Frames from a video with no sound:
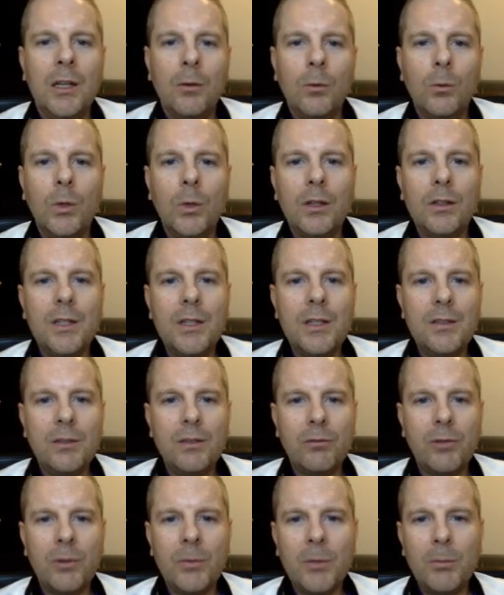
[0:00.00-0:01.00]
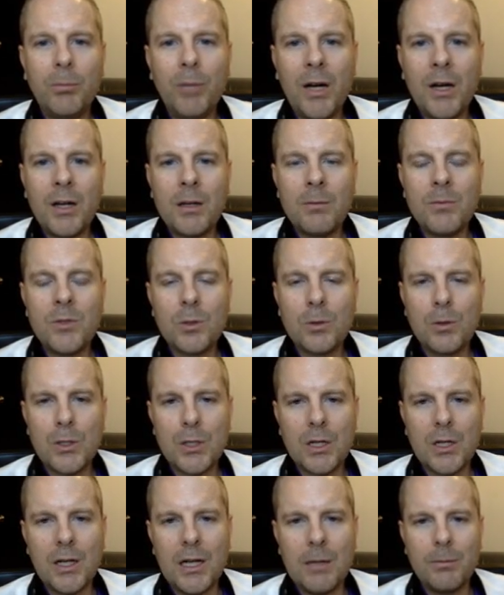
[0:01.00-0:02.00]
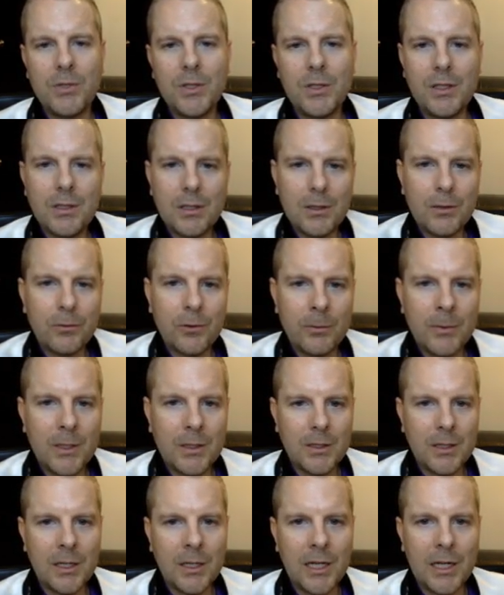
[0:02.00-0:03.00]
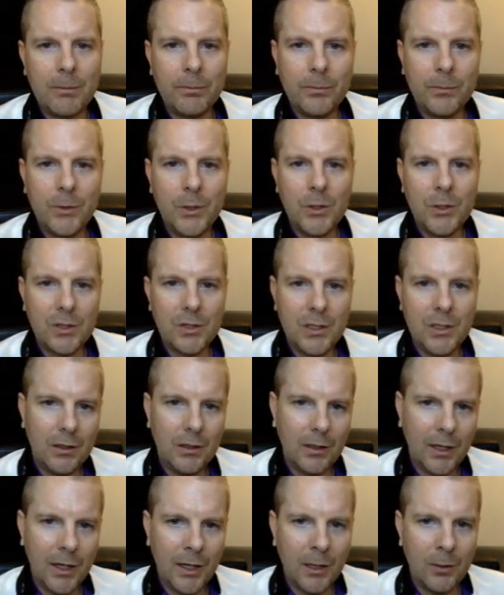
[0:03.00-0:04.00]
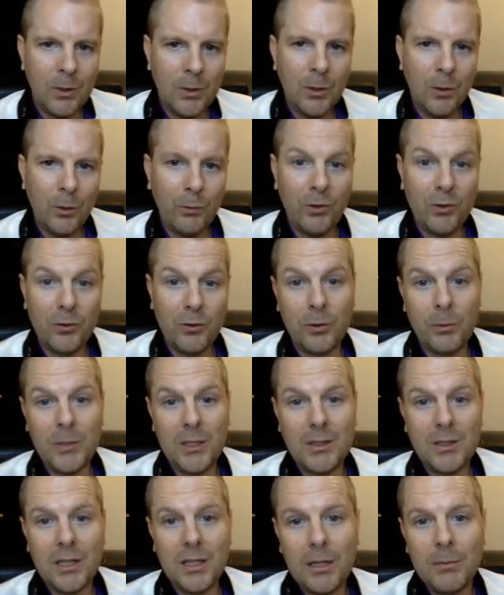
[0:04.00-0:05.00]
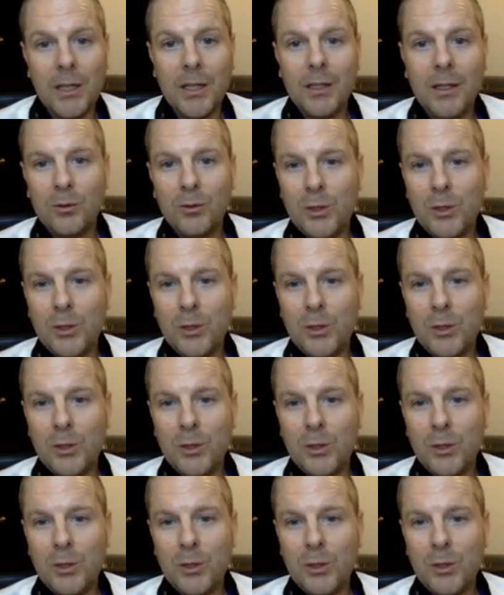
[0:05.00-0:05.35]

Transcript: Well, is it from the bottoms or tops? This is from the top. You see, how do we know if it's from the top?